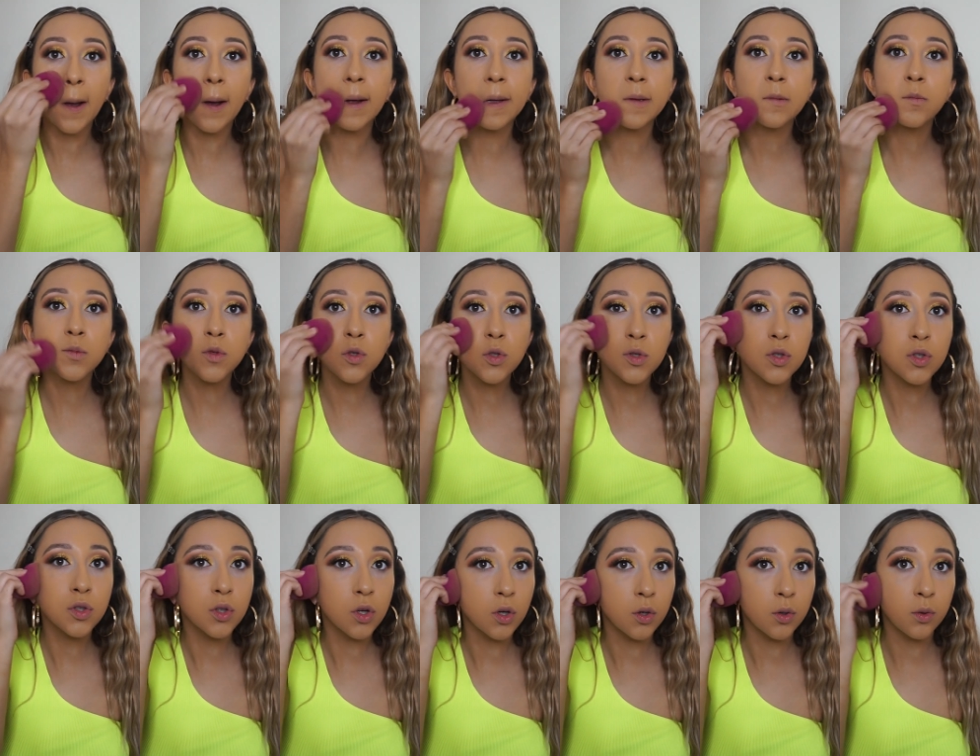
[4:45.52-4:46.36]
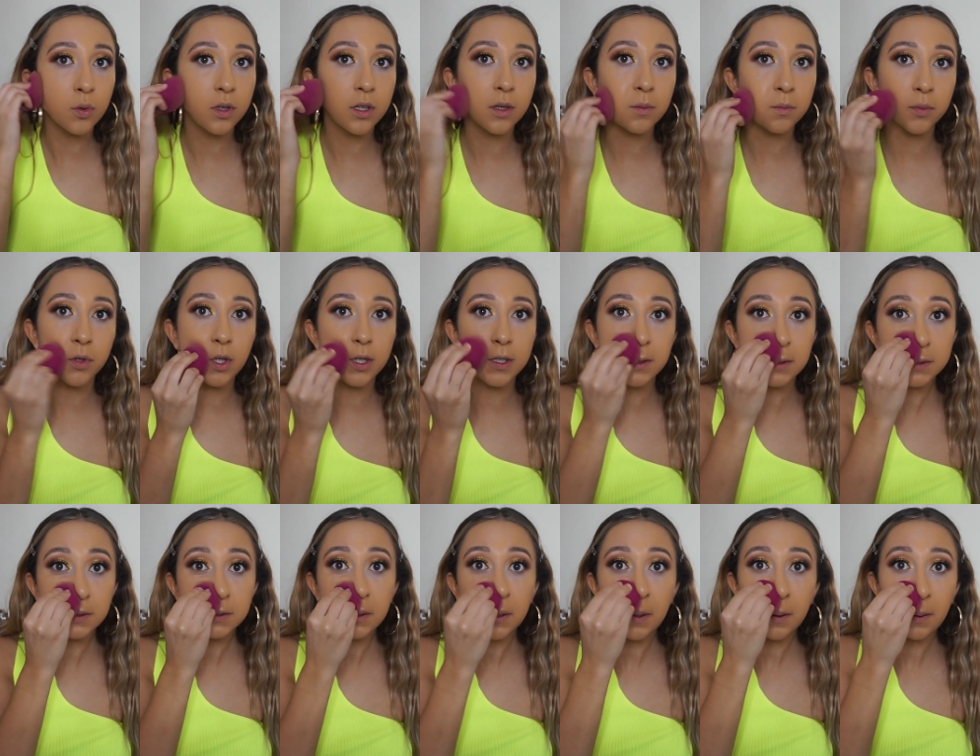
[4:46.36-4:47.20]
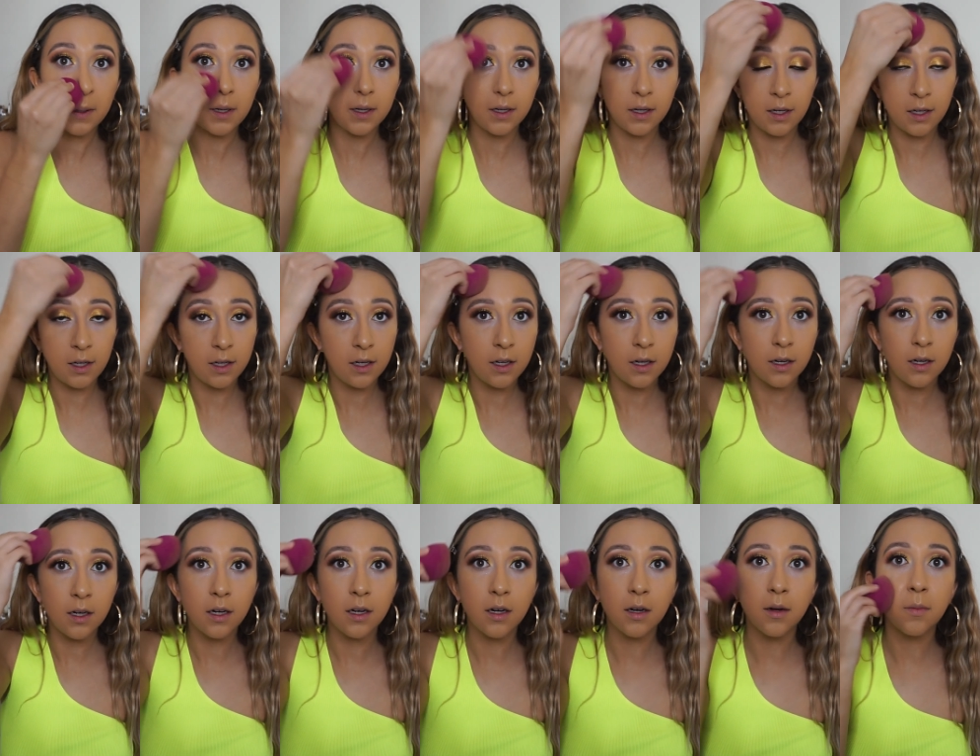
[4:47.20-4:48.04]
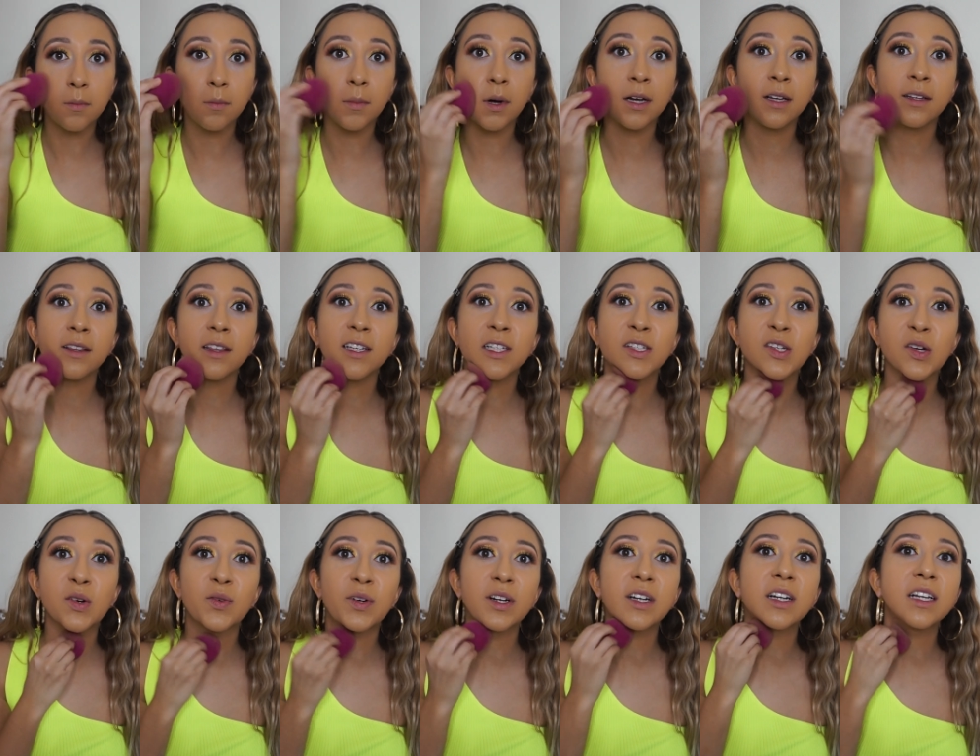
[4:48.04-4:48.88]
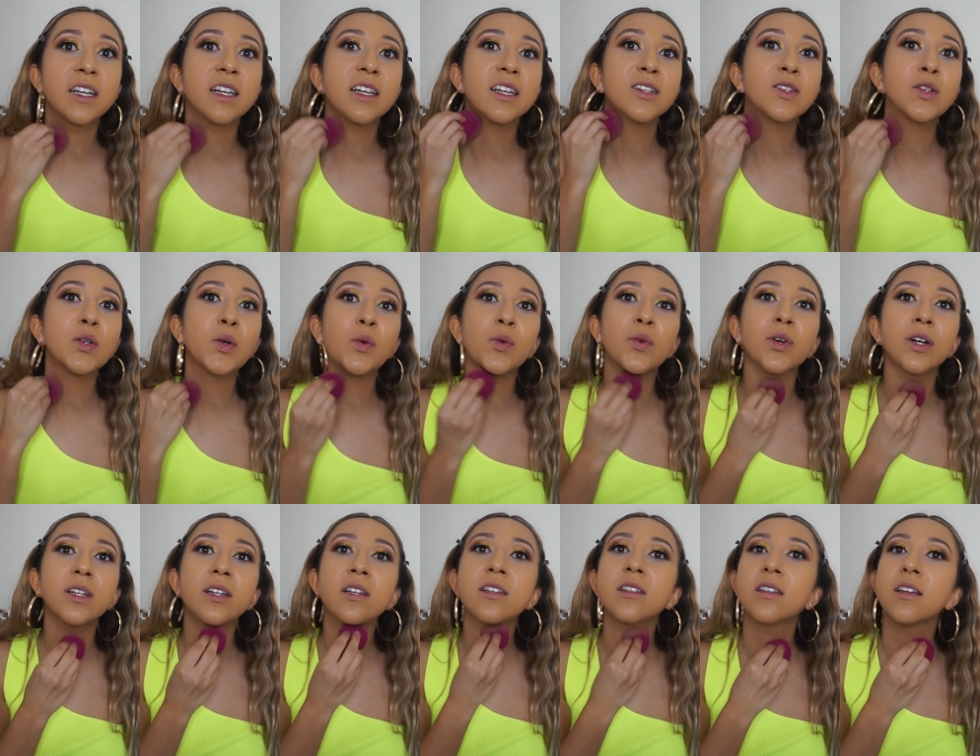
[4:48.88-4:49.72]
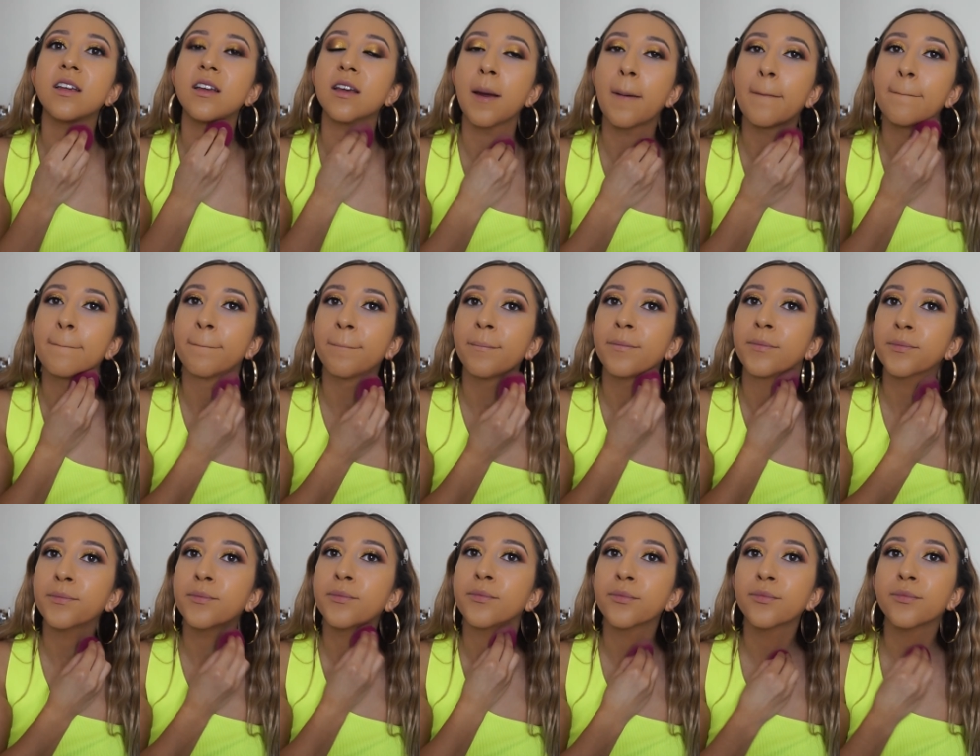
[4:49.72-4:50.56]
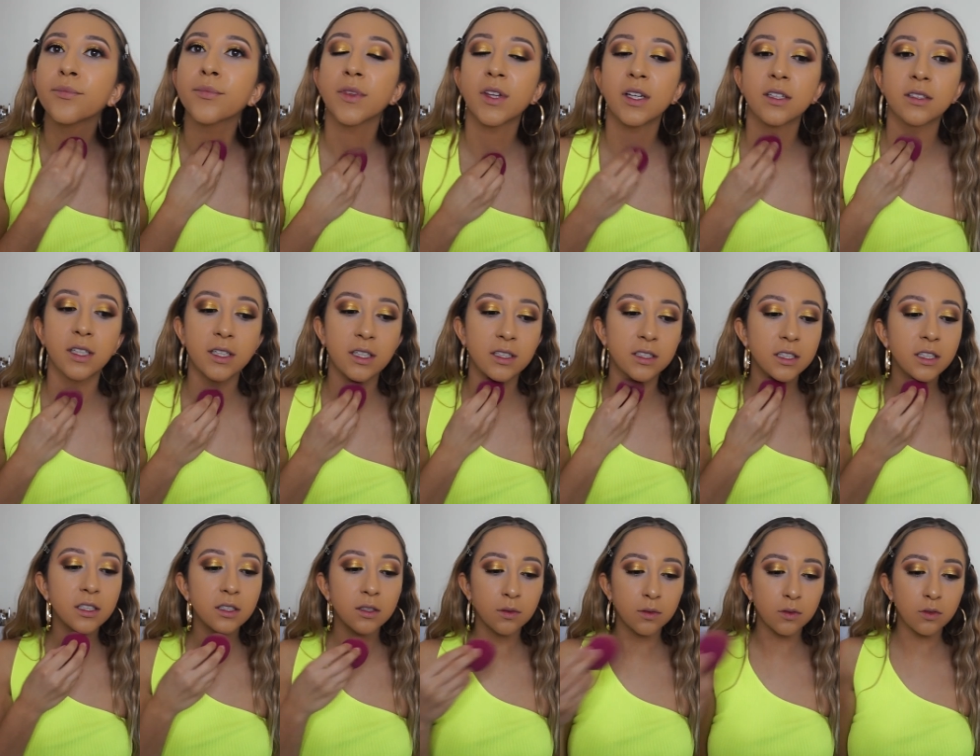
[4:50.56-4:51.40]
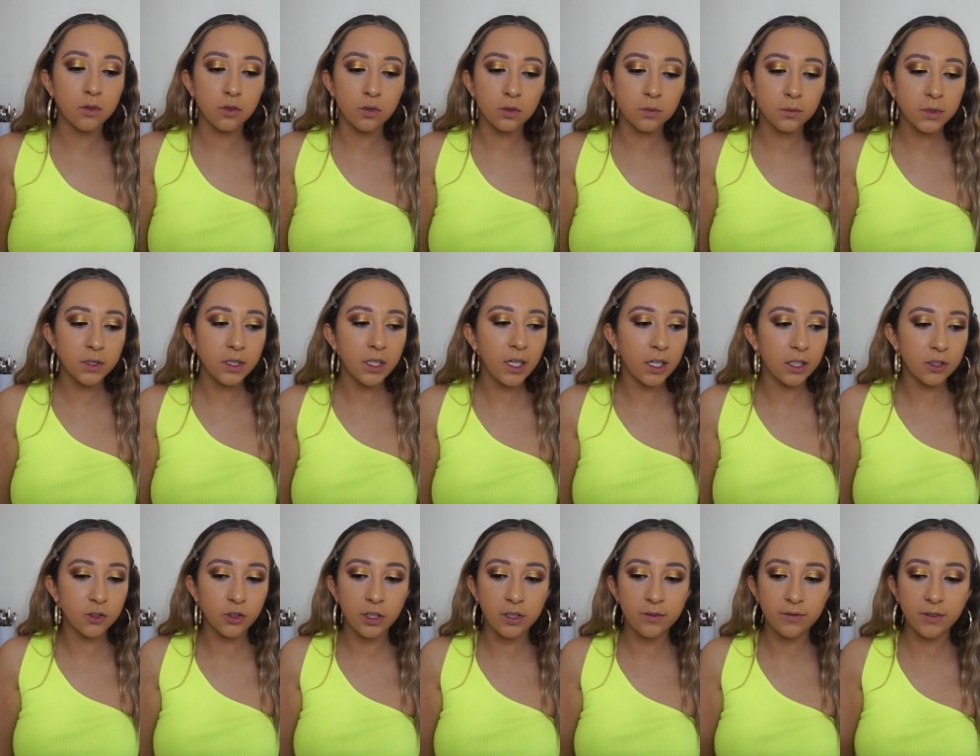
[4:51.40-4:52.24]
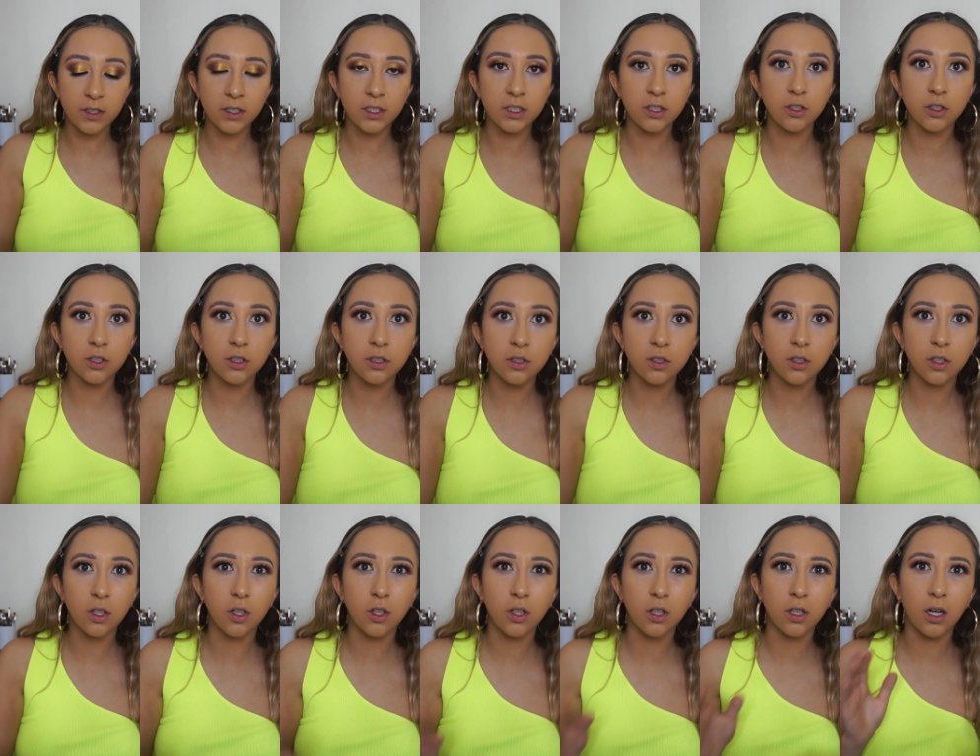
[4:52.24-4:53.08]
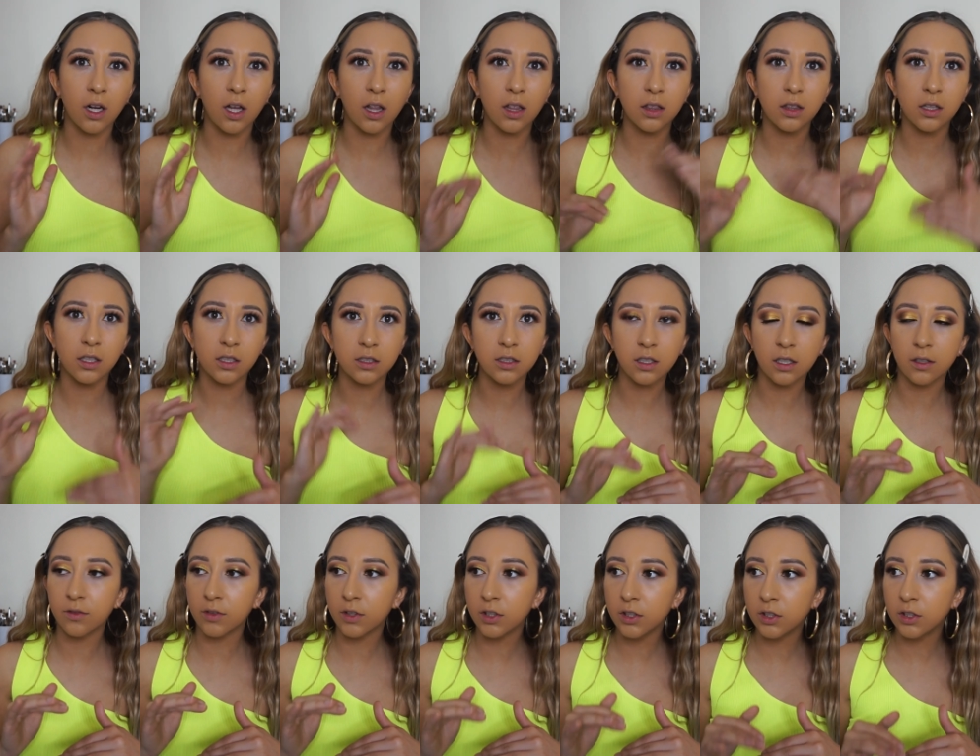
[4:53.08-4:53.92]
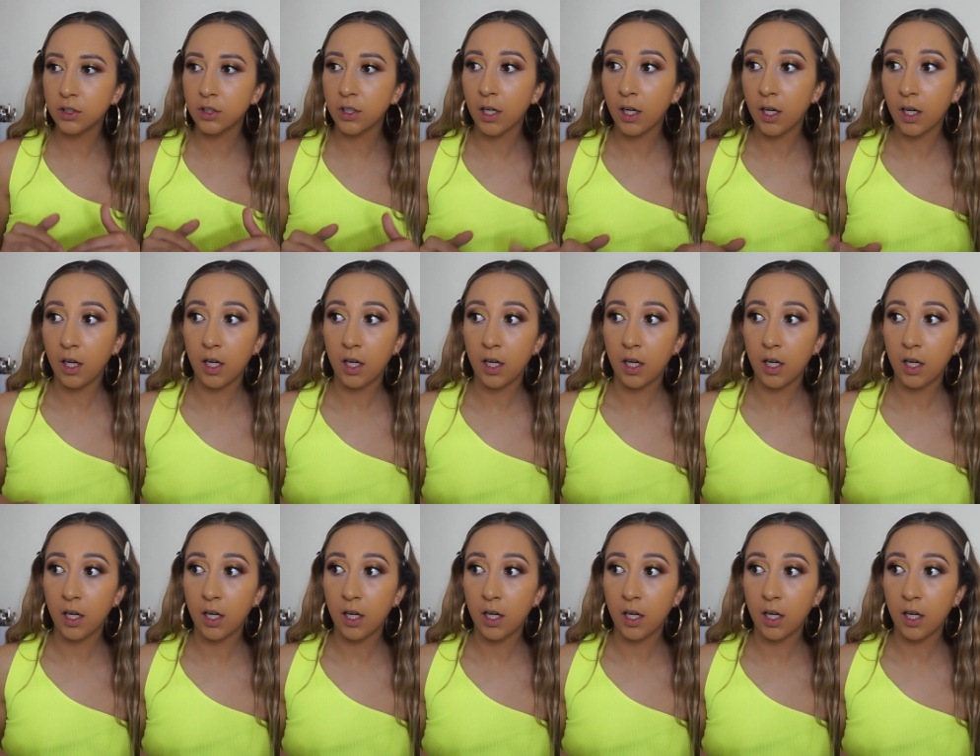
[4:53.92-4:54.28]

I'm so impressed by this already. It's crazy. Because like I said, normally hydrating foundations are less coverage.